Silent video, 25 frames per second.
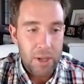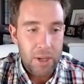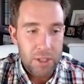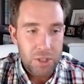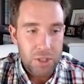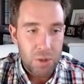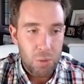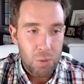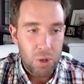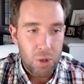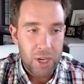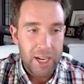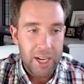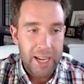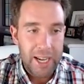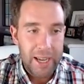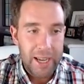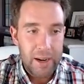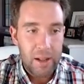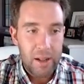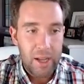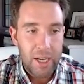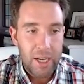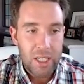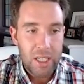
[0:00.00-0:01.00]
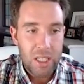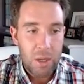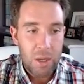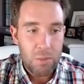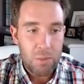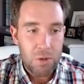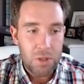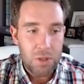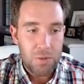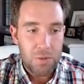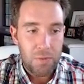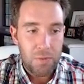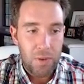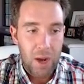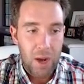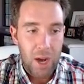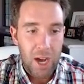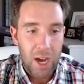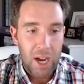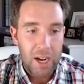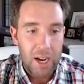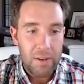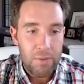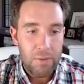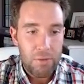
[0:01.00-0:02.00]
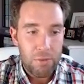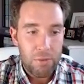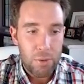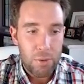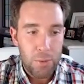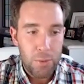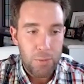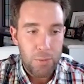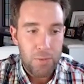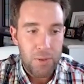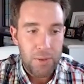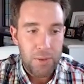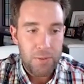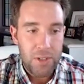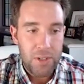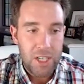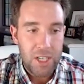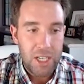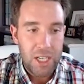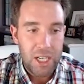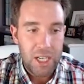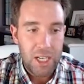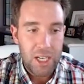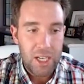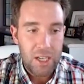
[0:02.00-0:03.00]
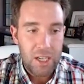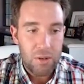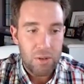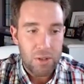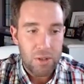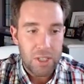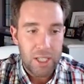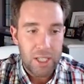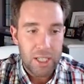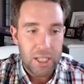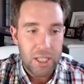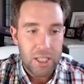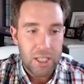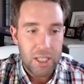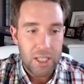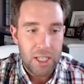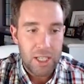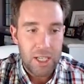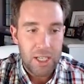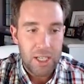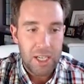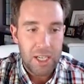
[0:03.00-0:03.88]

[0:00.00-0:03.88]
So we're going to analyze numbers 5 through 15 or 16.